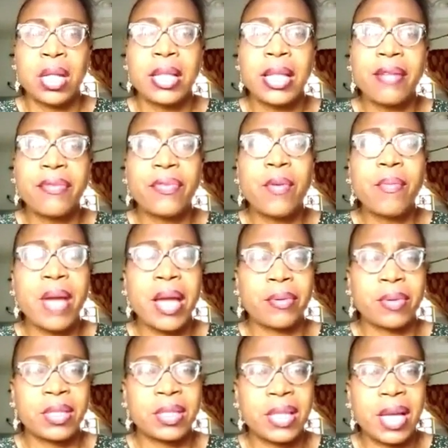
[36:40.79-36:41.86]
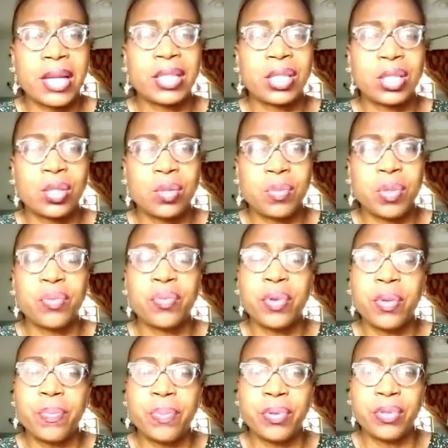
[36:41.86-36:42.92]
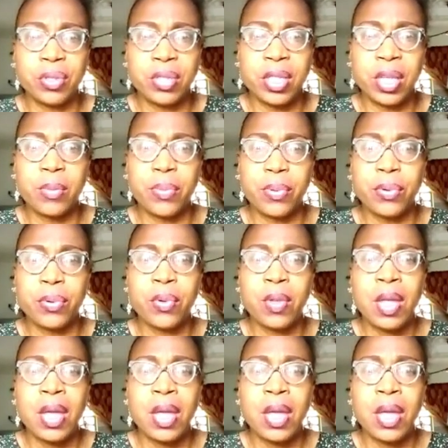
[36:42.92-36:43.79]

that for my research to be reproducible,